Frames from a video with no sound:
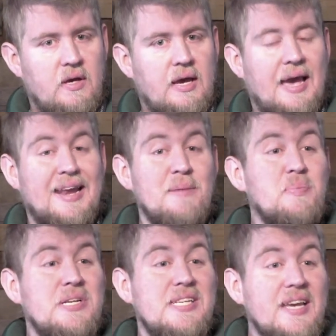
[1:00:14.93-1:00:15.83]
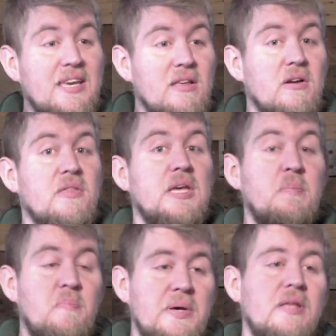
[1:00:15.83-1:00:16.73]
And in particular, the
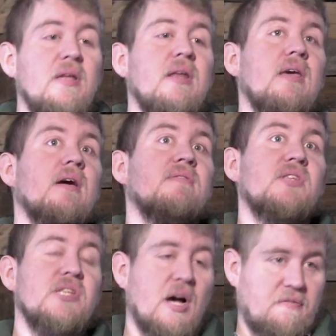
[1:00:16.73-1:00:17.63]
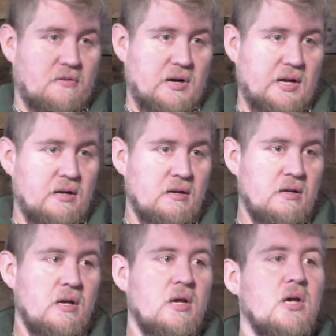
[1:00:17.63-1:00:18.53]
ability of suffering
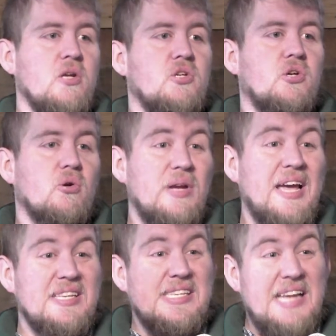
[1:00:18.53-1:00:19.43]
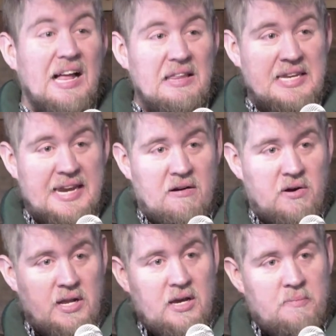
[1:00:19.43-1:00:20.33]
to create
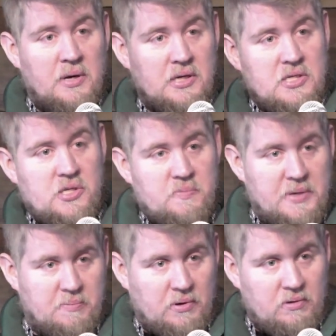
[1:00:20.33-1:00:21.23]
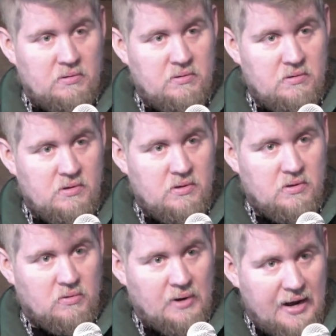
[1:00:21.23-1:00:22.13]
solidarity amongst people,
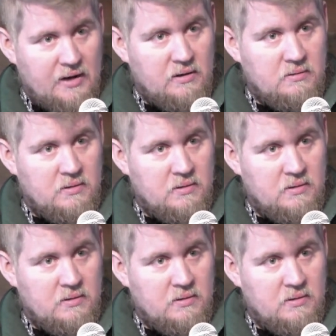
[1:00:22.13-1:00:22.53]
right?